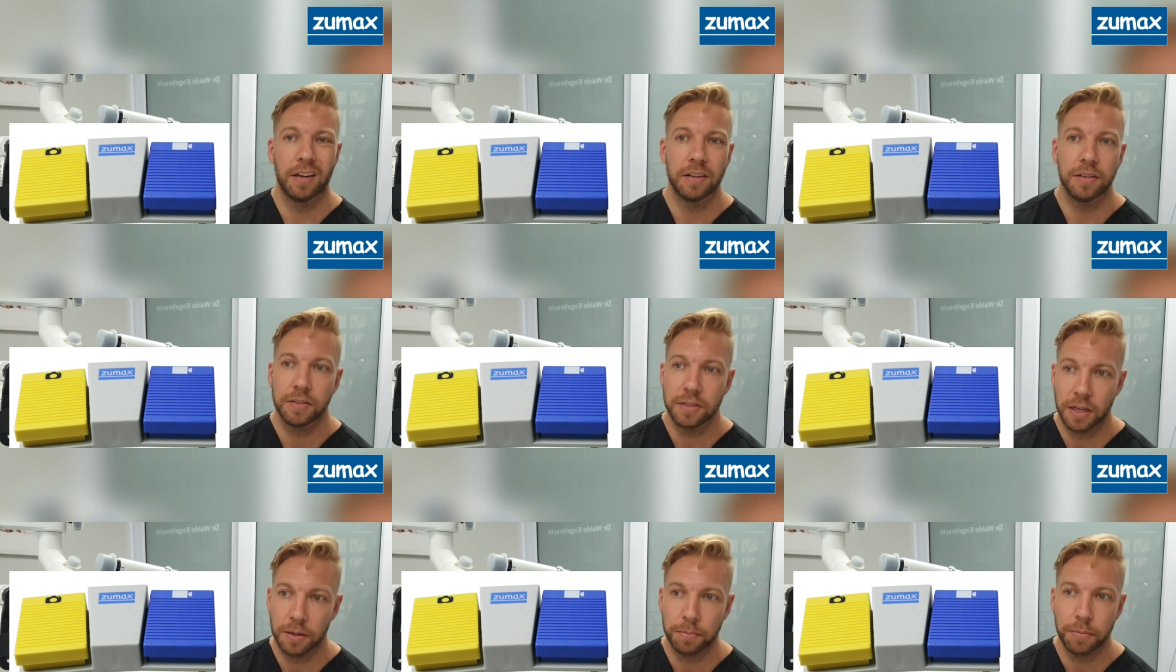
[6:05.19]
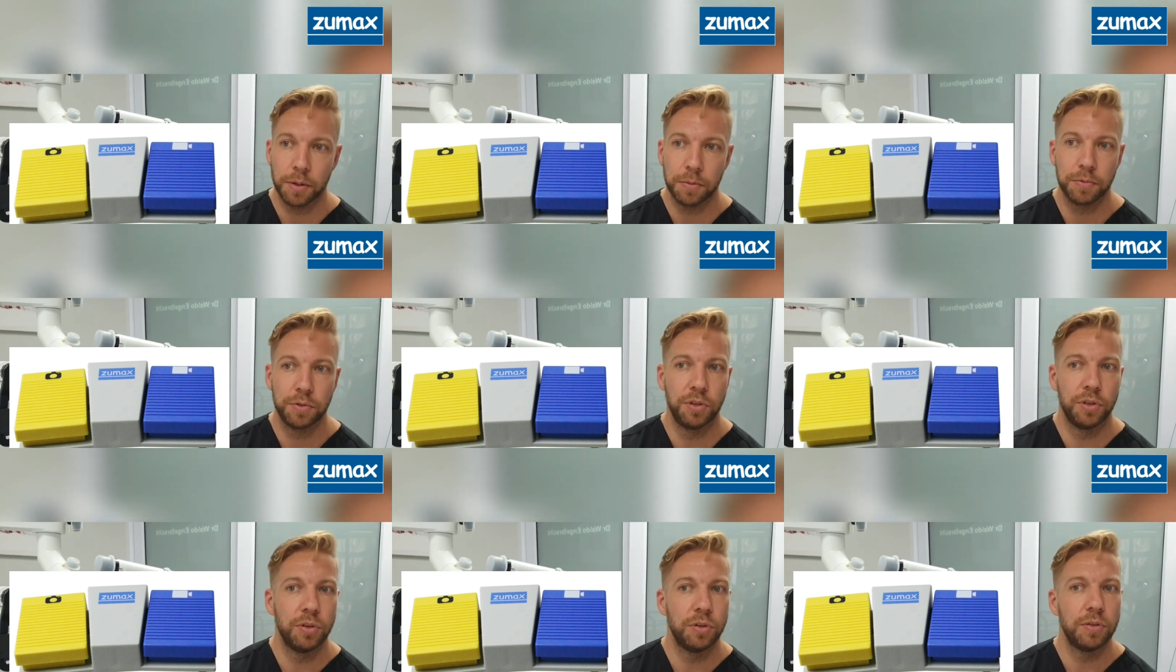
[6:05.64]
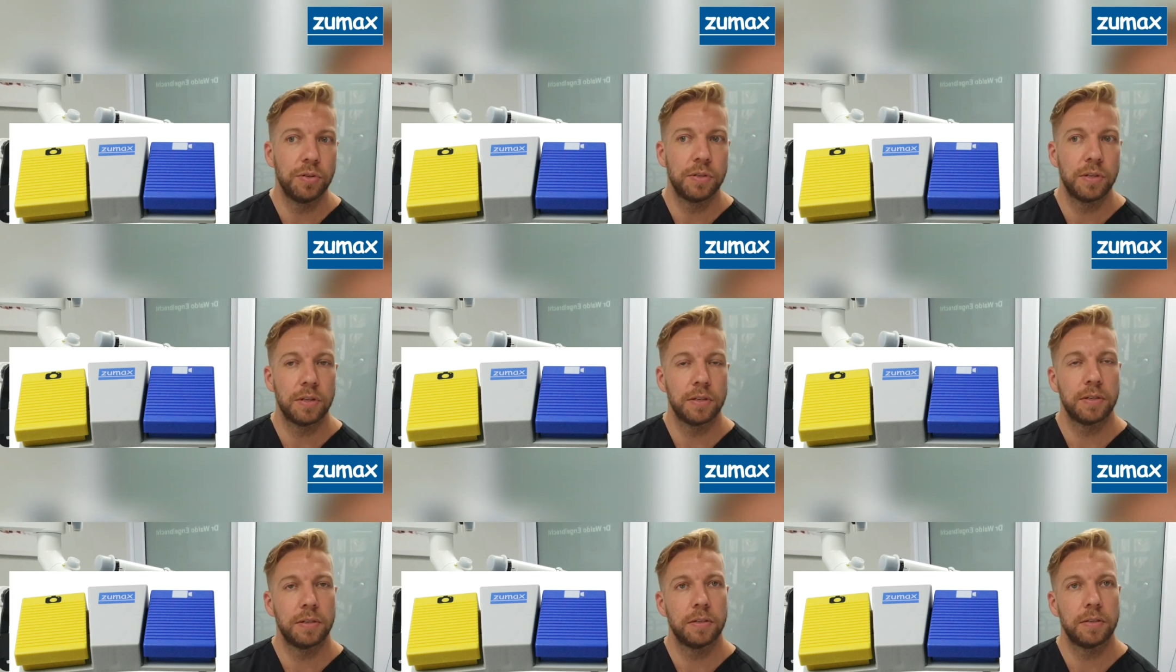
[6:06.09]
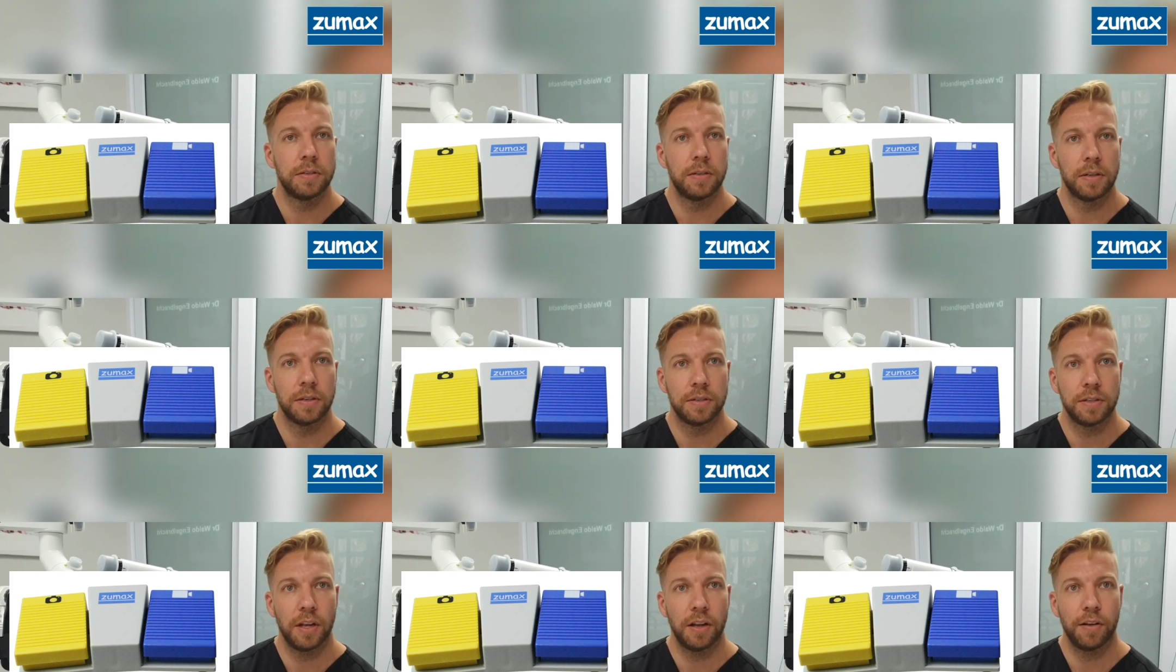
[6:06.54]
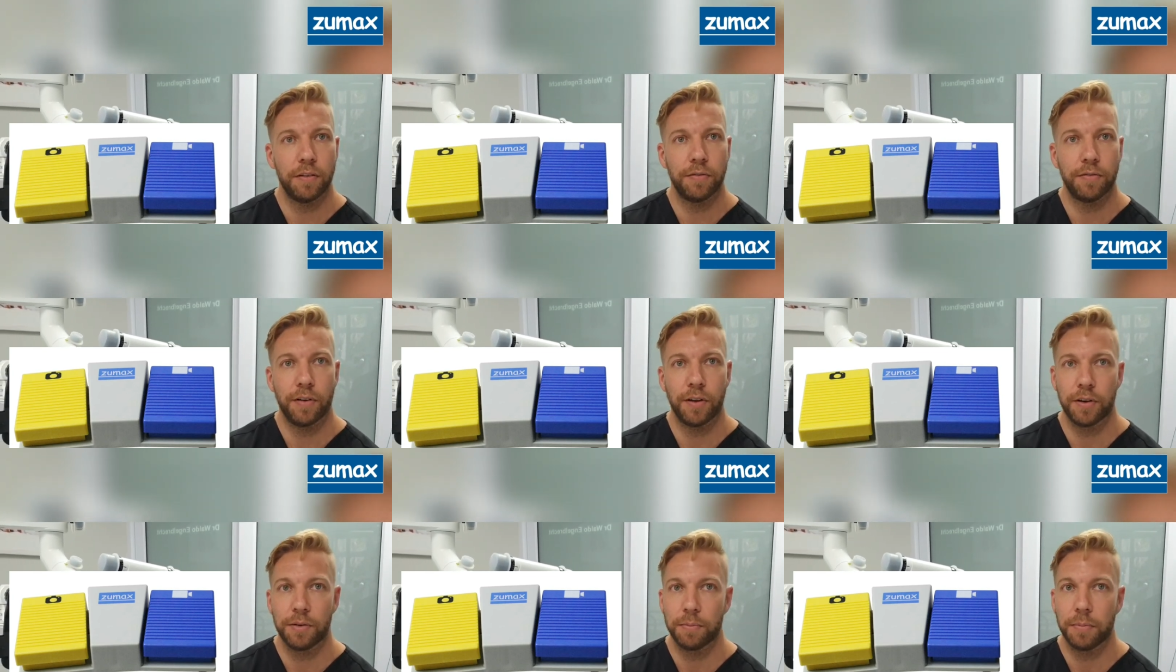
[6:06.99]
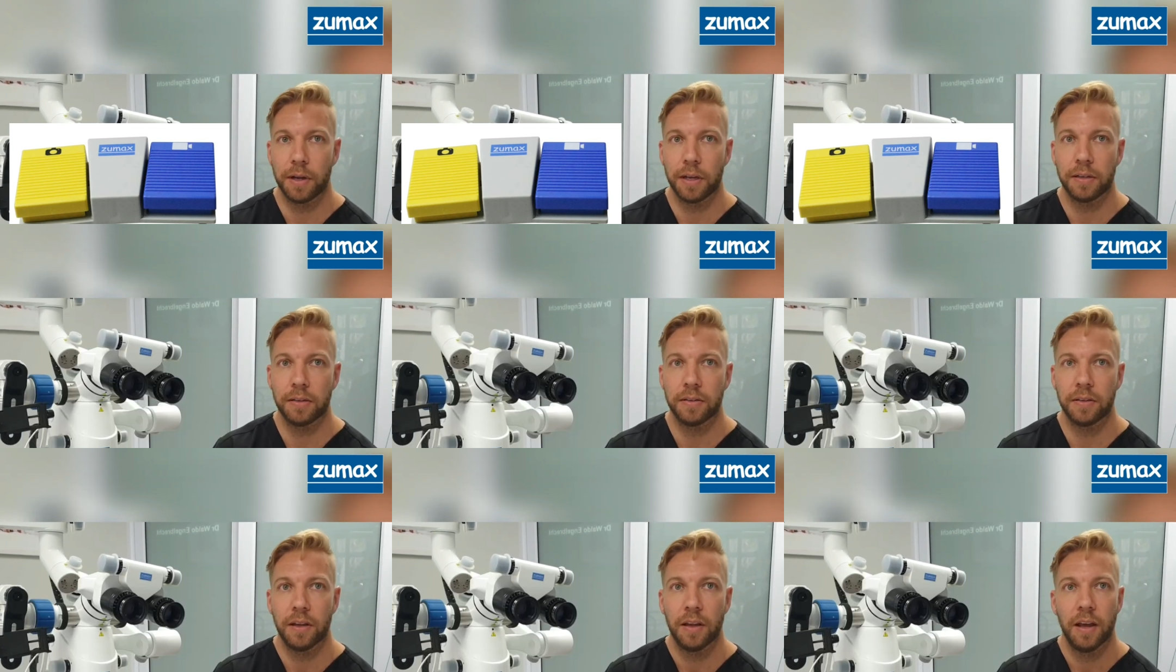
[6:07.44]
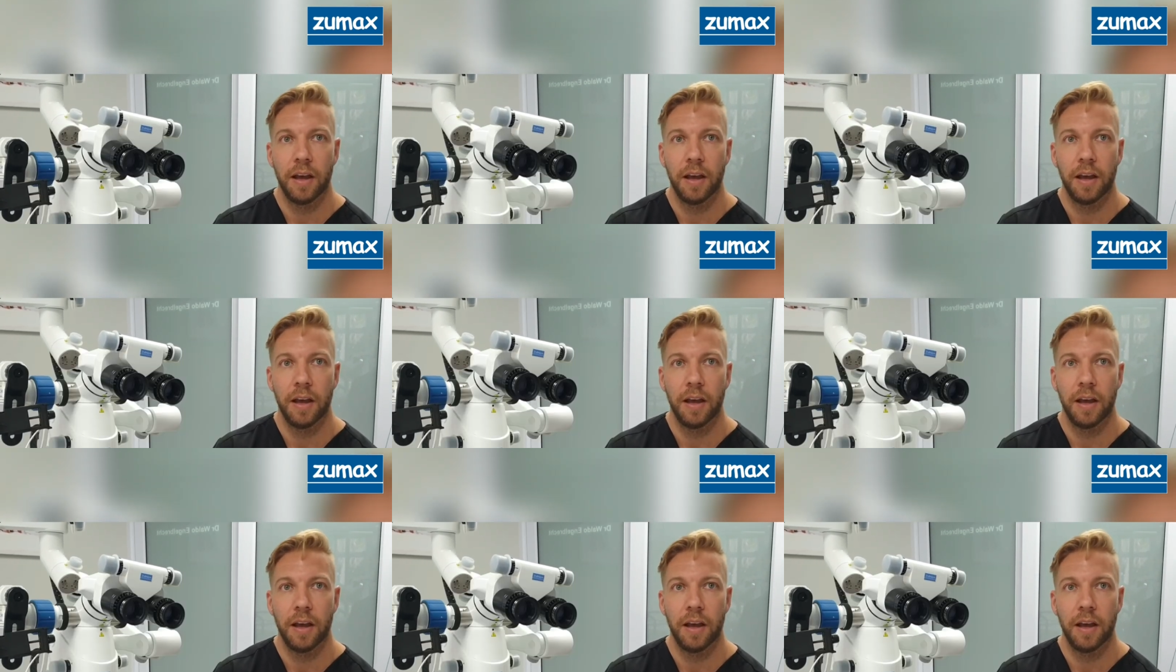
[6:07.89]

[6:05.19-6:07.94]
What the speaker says: Sometimes you use the cell phone, but